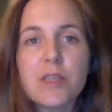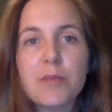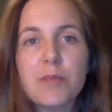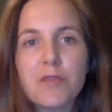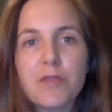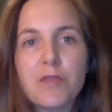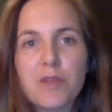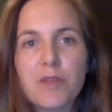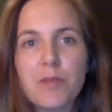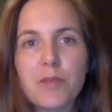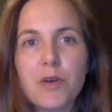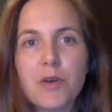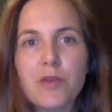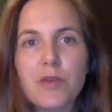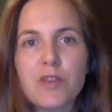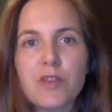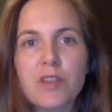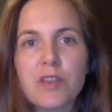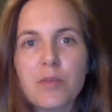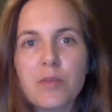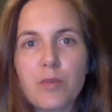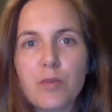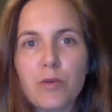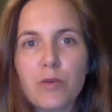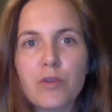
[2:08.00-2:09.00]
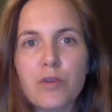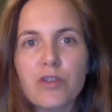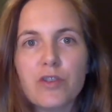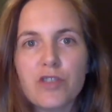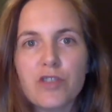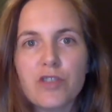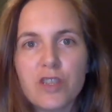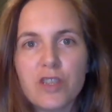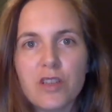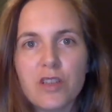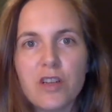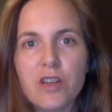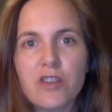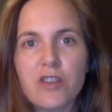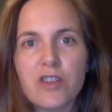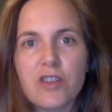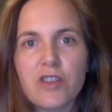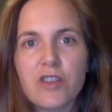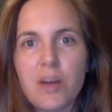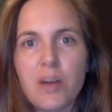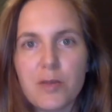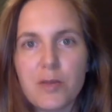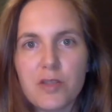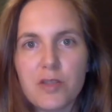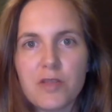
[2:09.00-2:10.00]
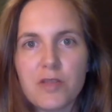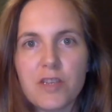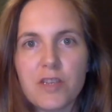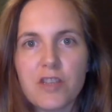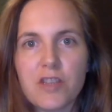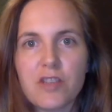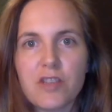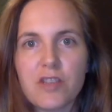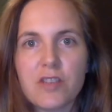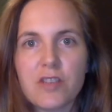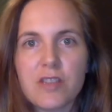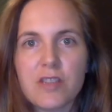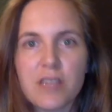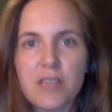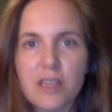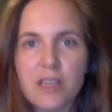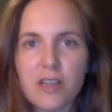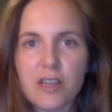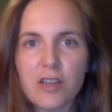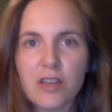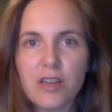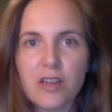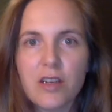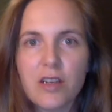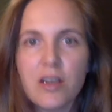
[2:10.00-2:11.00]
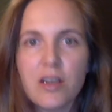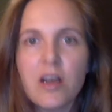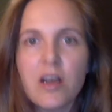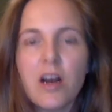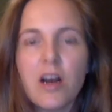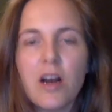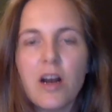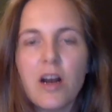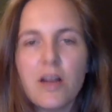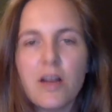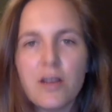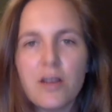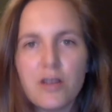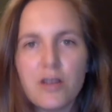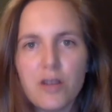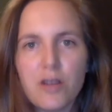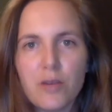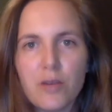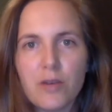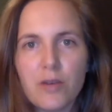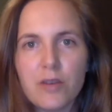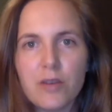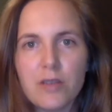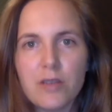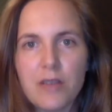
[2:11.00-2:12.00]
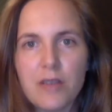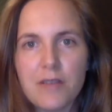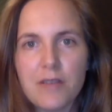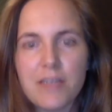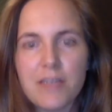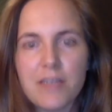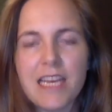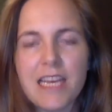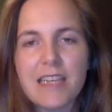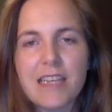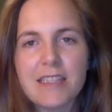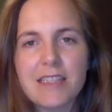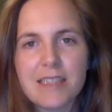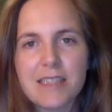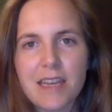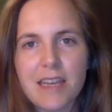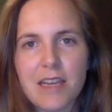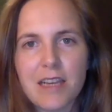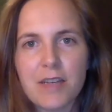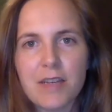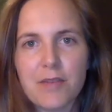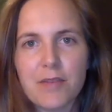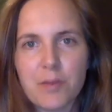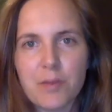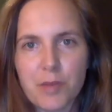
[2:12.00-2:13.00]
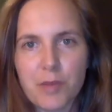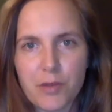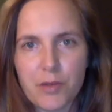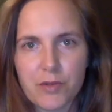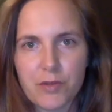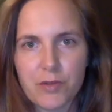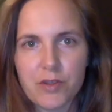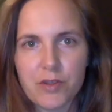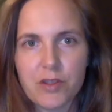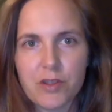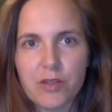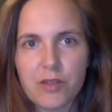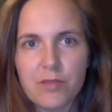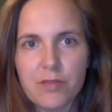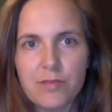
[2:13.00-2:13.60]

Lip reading: of the most important geologic observations here on the lower left-hand side of the poster.